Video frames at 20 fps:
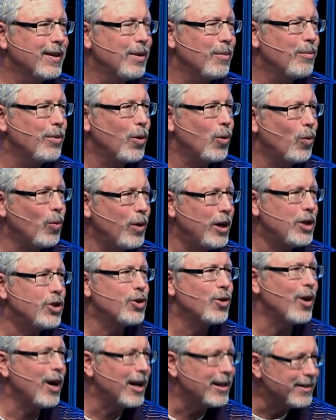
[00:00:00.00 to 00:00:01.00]
but we
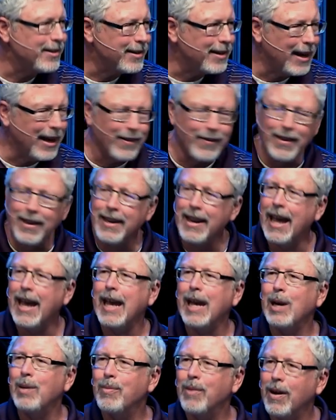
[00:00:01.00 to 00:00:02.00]
trust in the
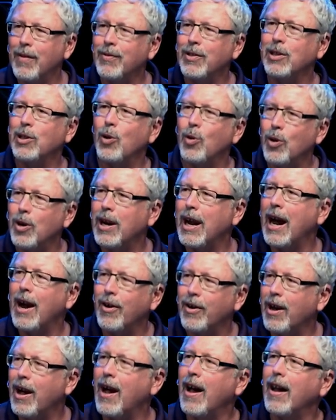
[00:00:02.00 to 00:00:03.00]
name of the Lord our
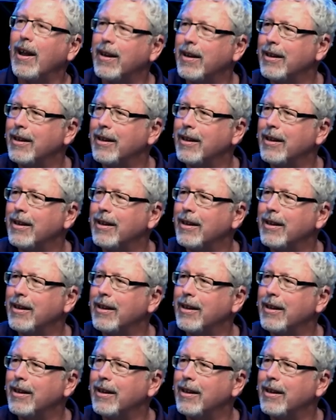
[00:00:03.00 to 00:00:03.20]
God.